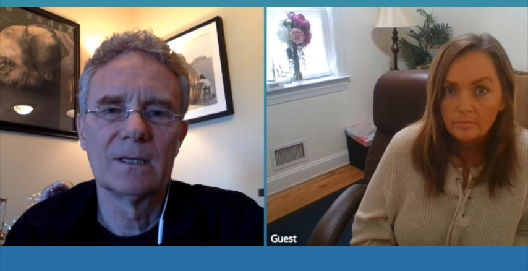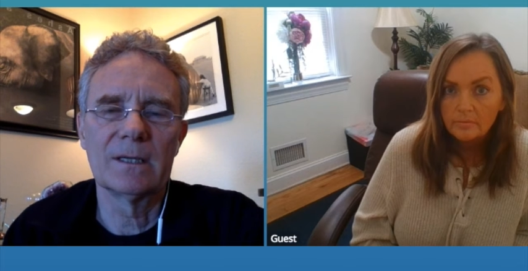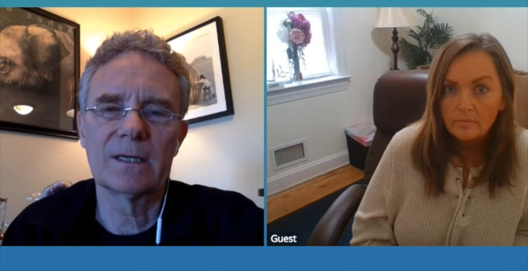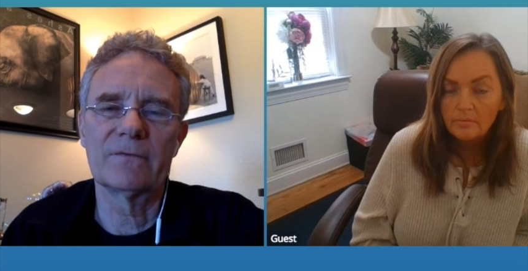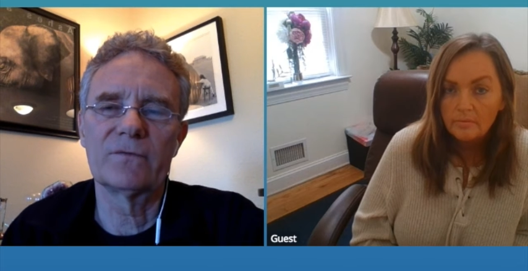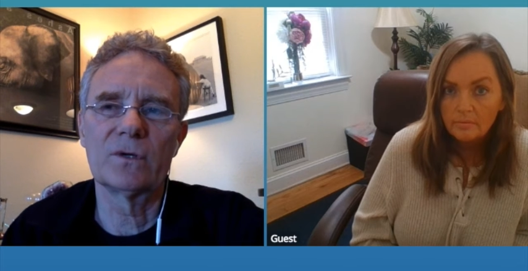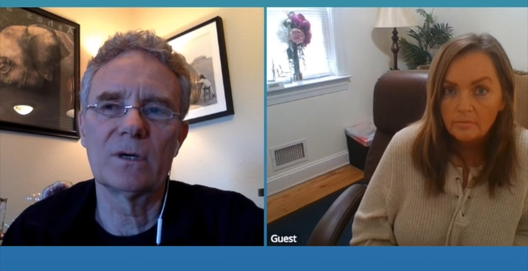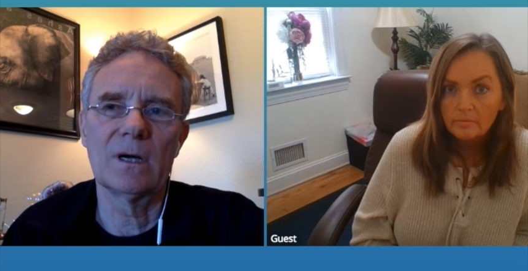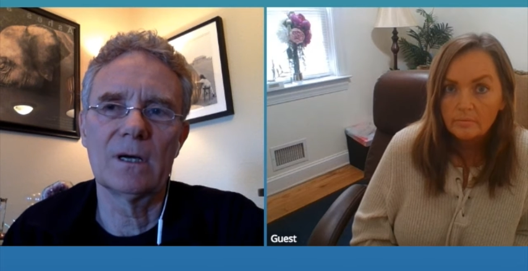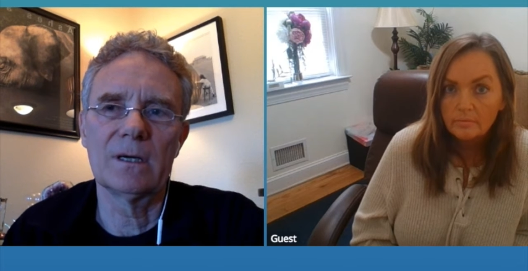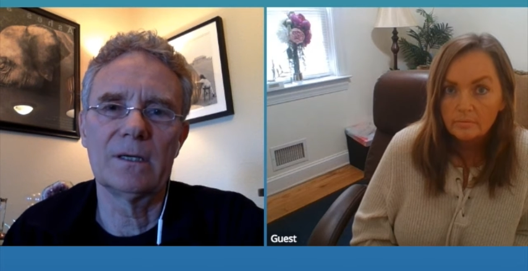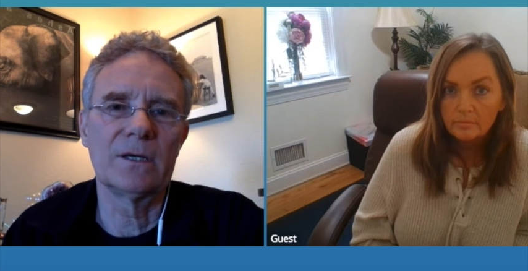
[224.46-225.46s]
Speaker 1: Like if you're
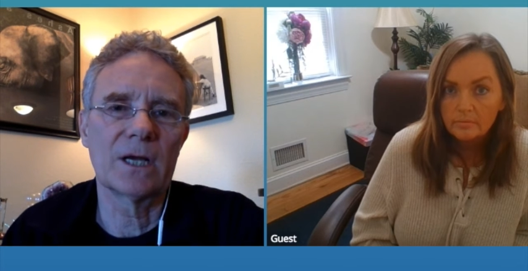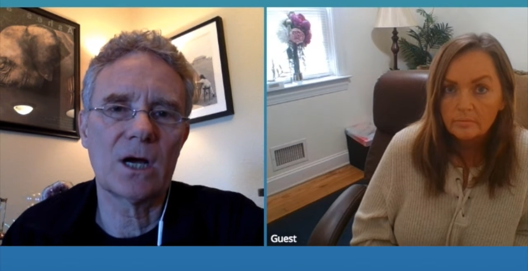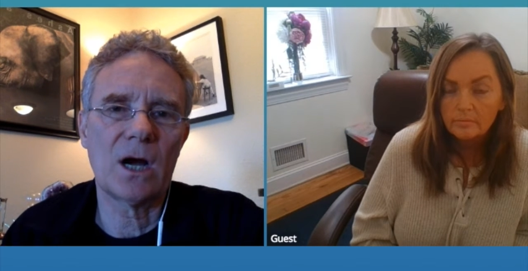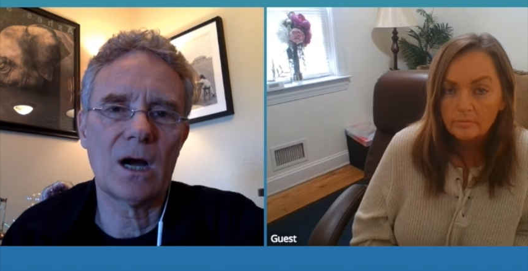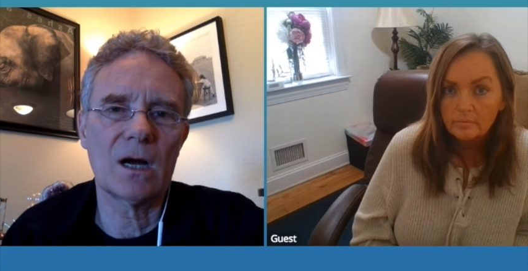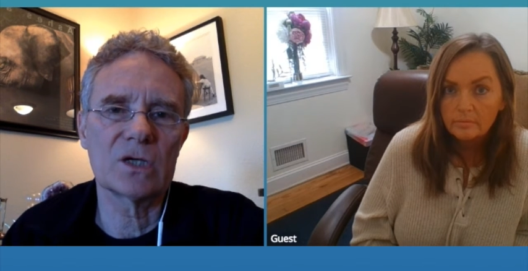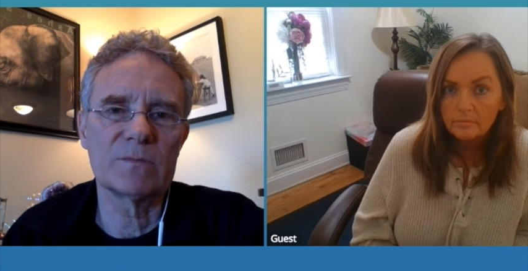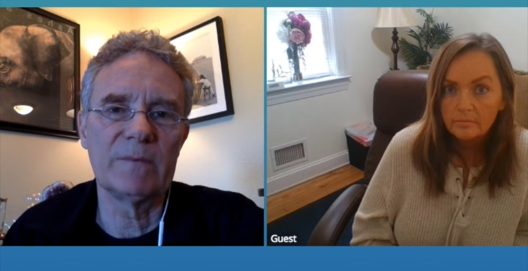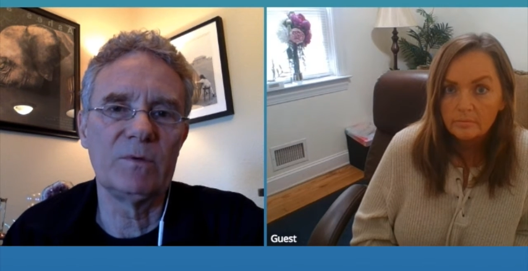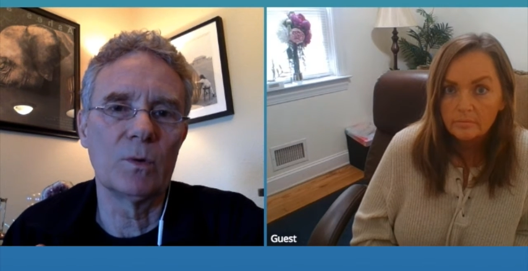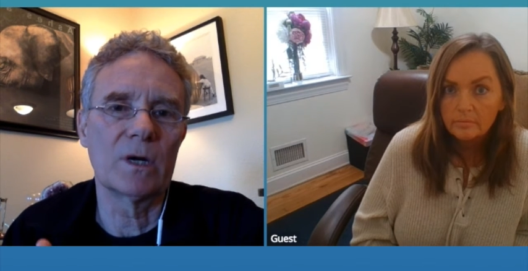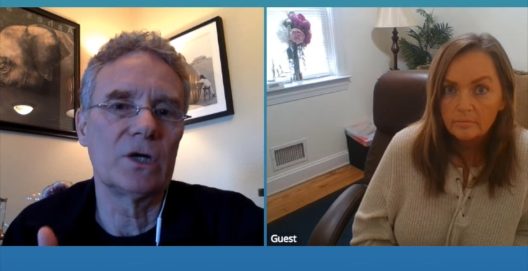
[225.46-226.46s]
uh, into cars,
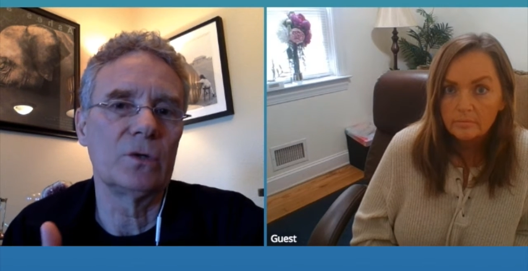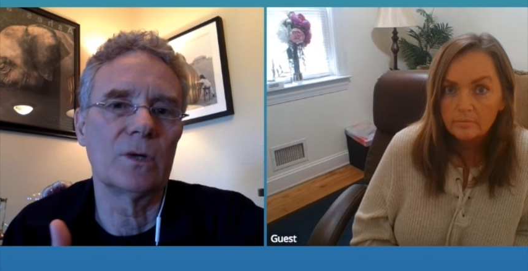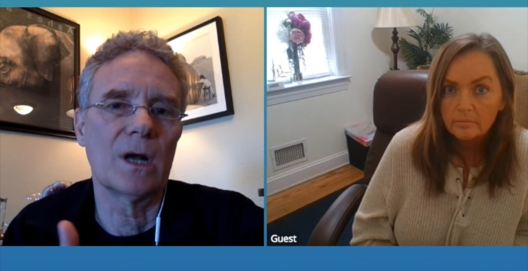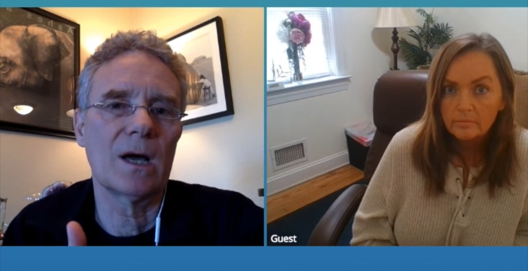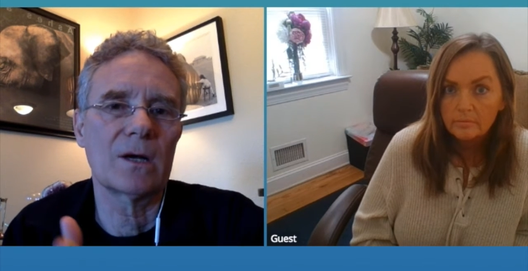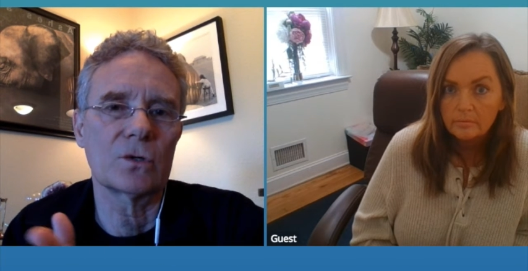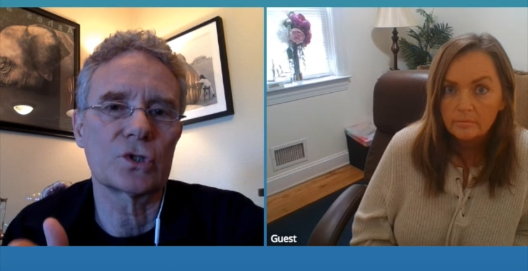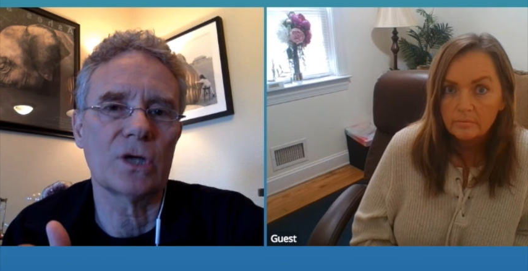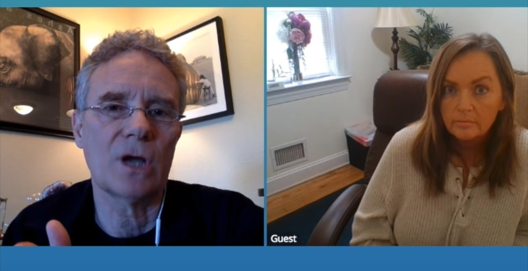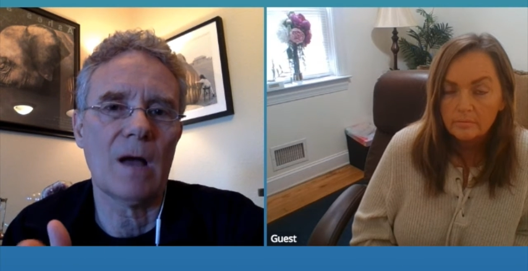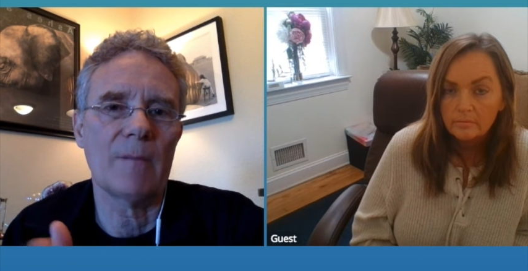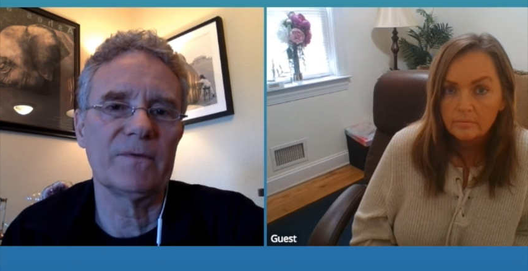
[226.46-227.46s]
maybe you want to do an auto shop.